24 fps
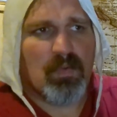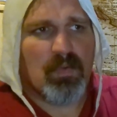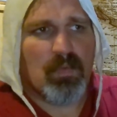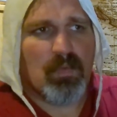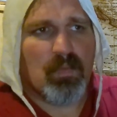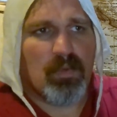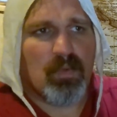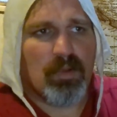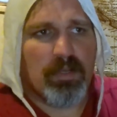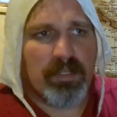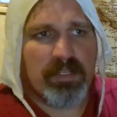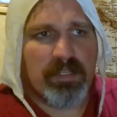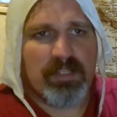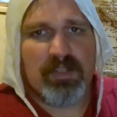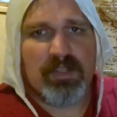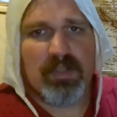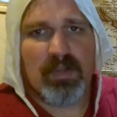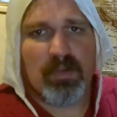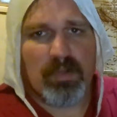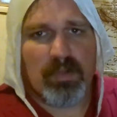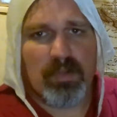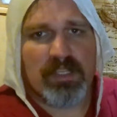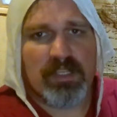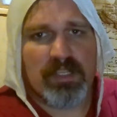
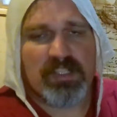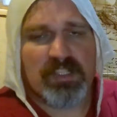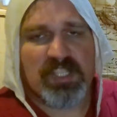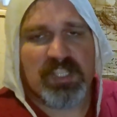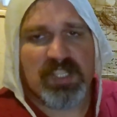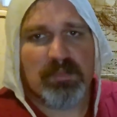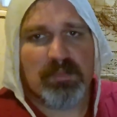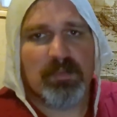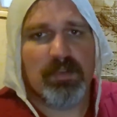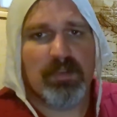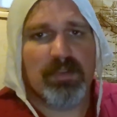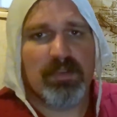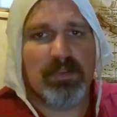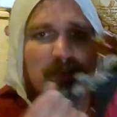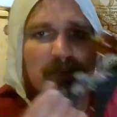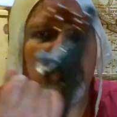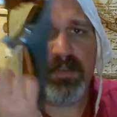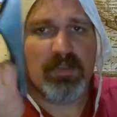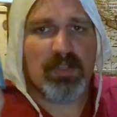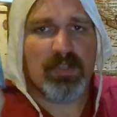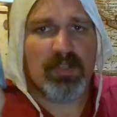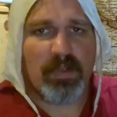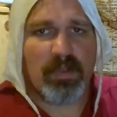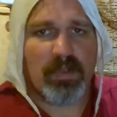Wood was
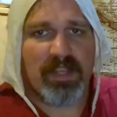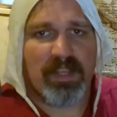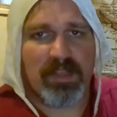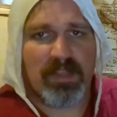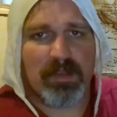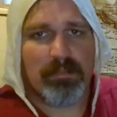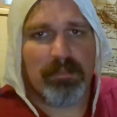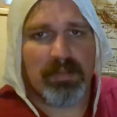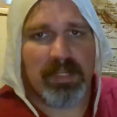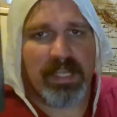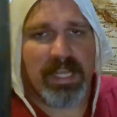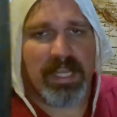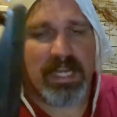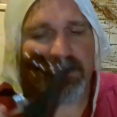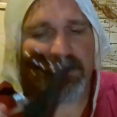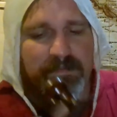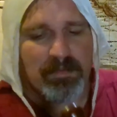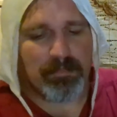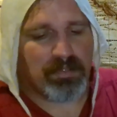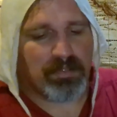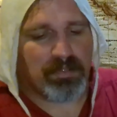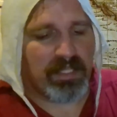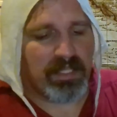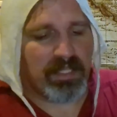smoothed with the blade of a
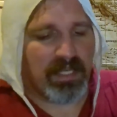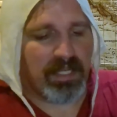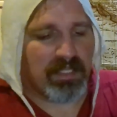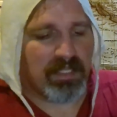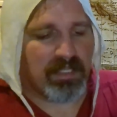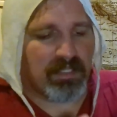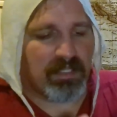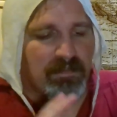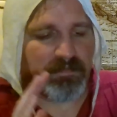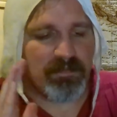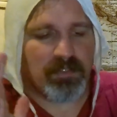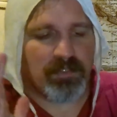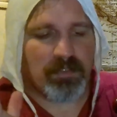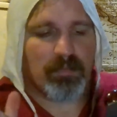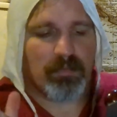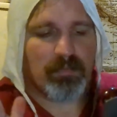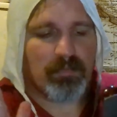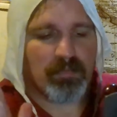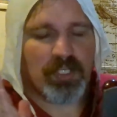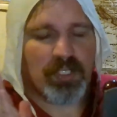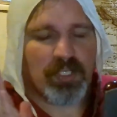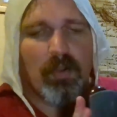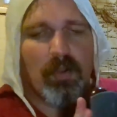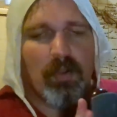plane. If you
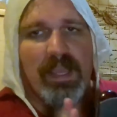know